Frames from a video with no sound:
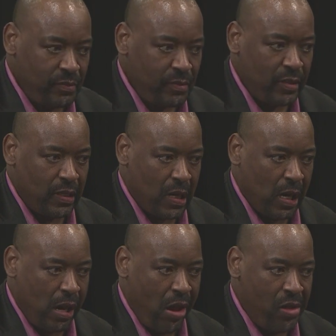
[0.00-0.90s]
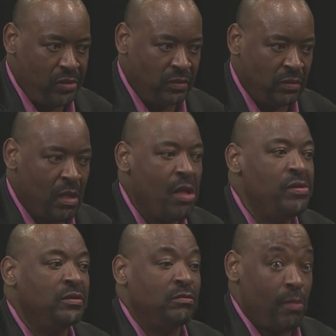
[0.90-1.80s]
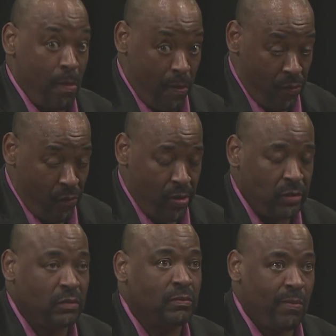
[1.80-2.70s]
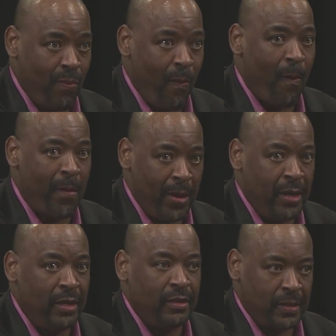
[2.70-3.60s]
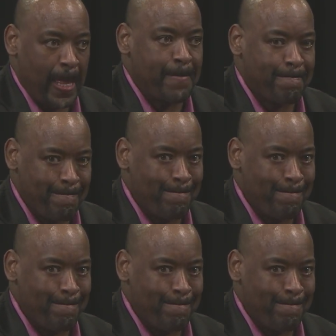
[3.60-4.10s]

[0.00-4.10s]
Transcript: long before any of the extraordinary story of your life,